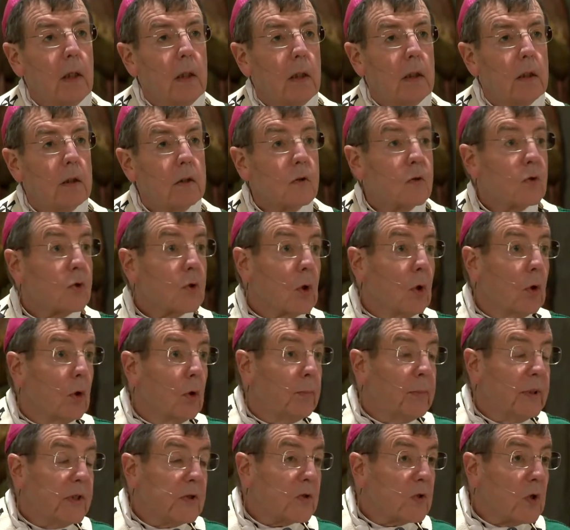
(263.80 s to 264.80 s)
And so,
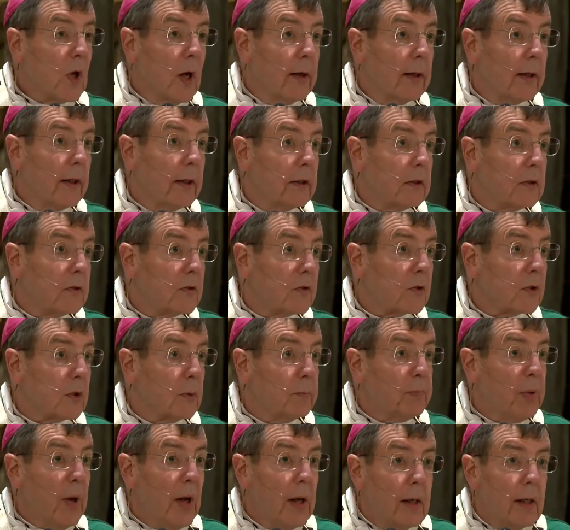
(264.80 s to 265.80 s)
besides the
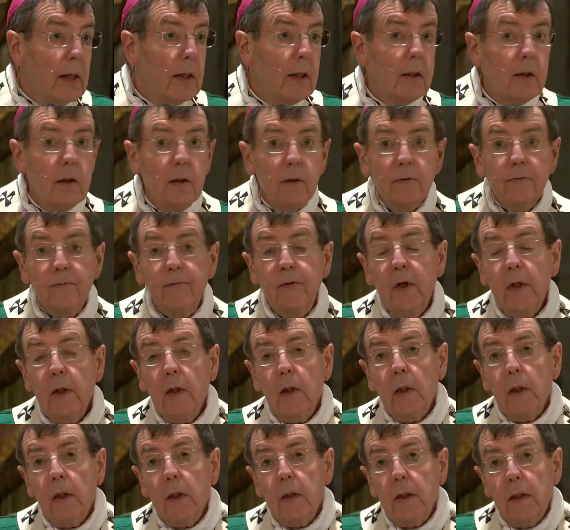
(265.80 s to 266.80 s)
pain of
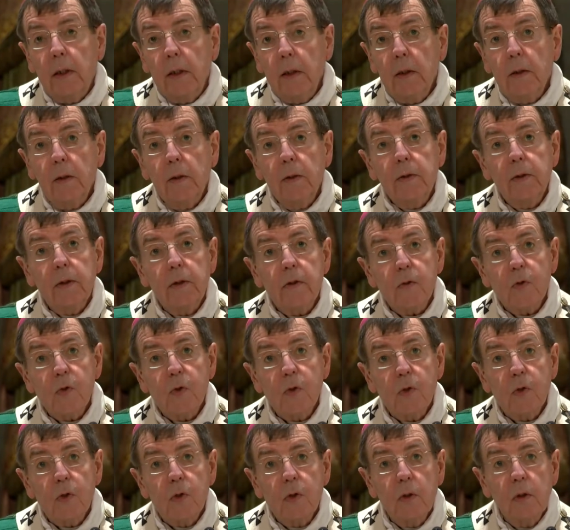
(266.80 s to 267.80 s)
the
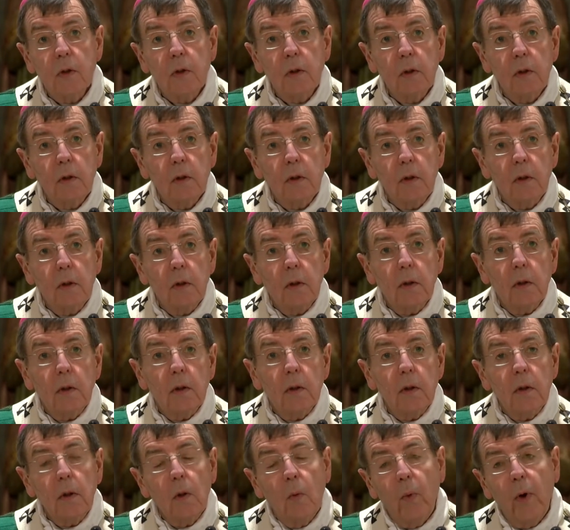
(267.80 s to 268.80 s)
illness,
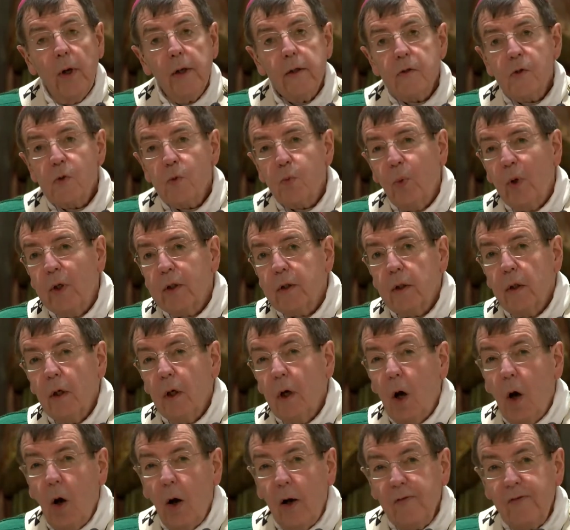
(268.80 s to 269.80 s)
there was
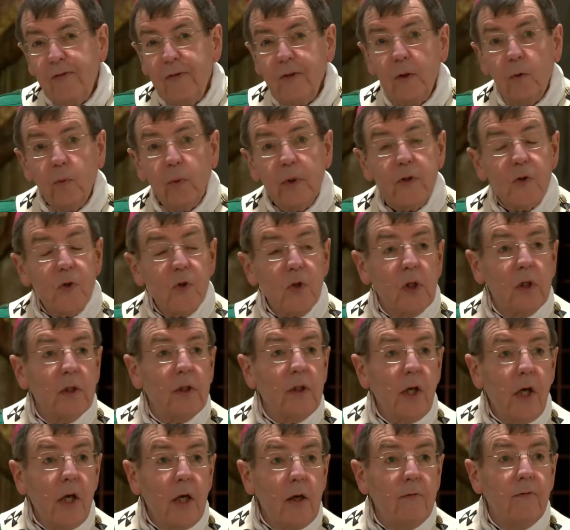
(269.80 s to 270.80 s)
what often was
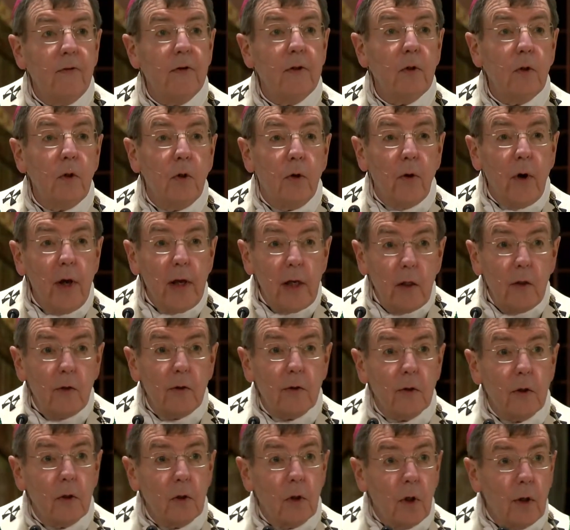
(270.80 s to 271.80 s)
an even
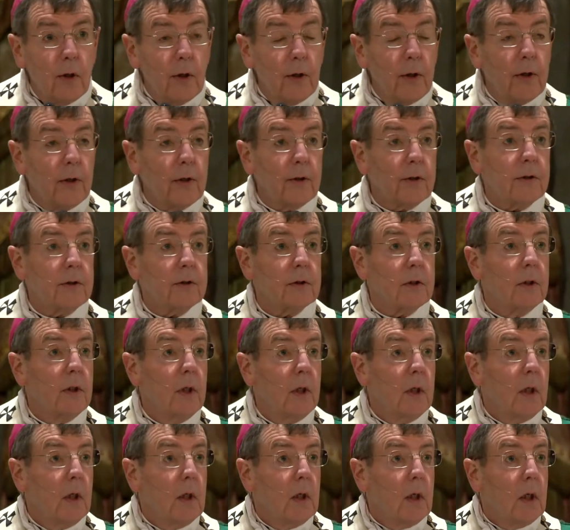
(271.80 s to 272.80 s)
greater hurt, a,
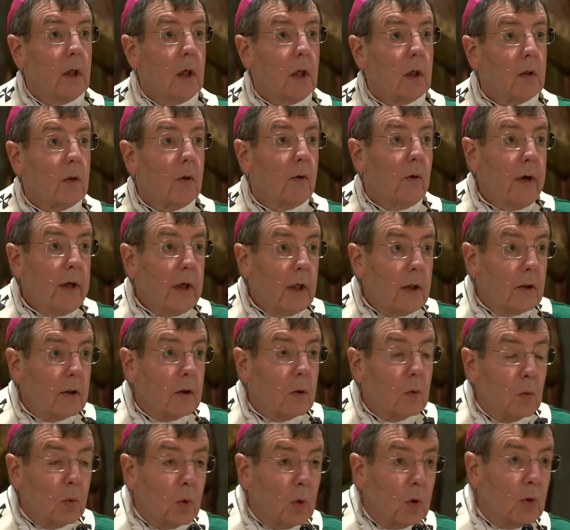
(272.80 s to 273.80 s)
a
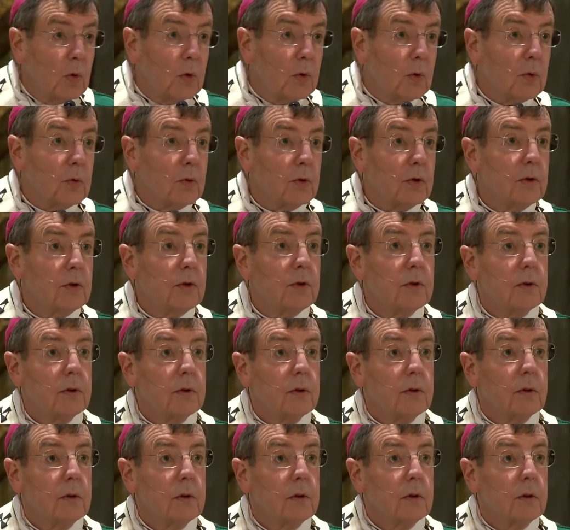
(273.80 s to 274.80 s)
greater wound
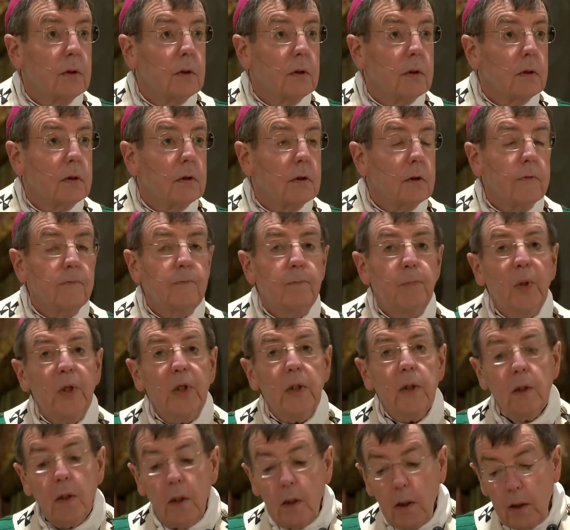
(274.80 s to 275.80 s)
of
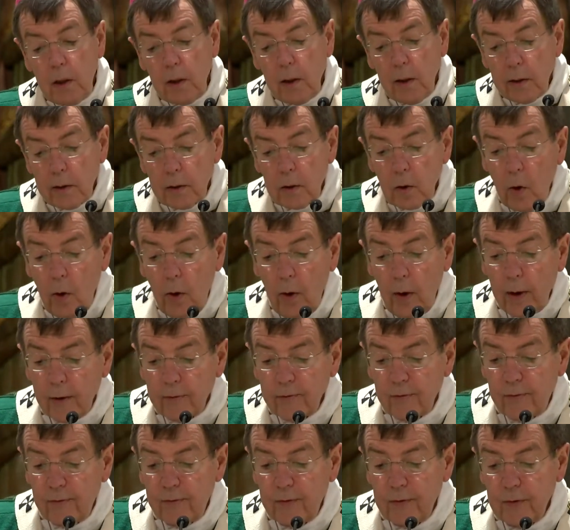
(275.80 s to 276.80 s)
being cut
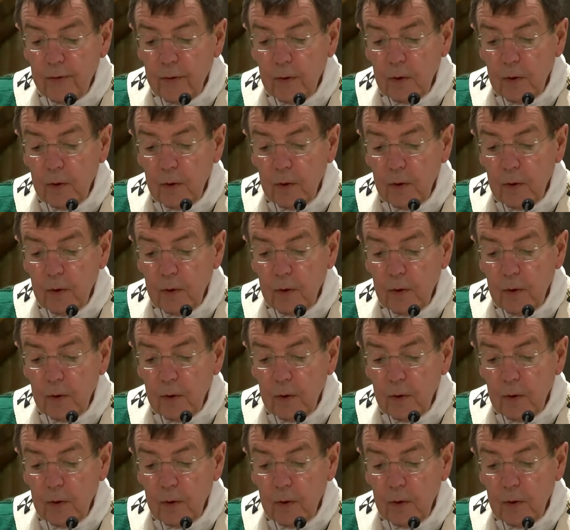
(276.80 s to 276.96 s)
off.